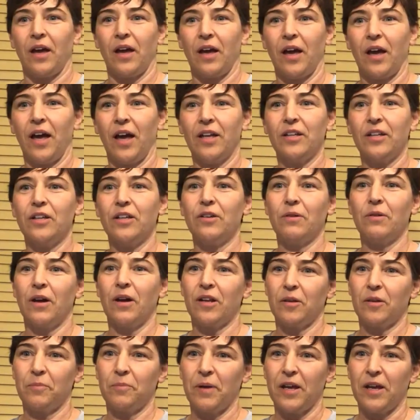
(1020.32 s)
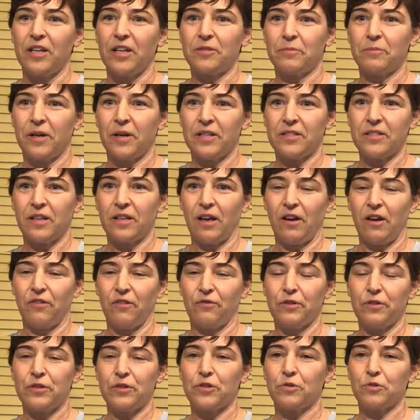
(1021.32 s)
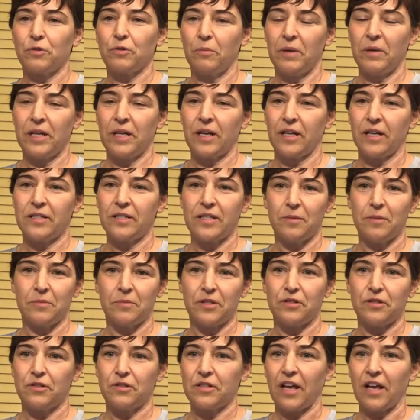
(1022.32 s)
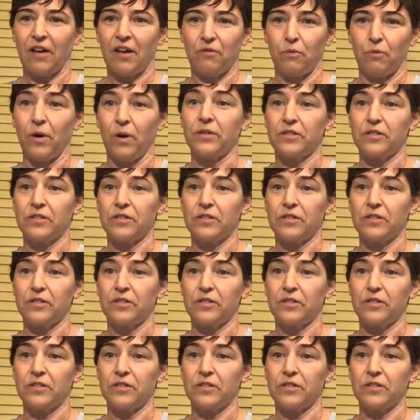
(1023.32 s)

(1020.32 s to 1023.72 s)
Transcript: I knew how to pace myself. With swimming, I seem to just have one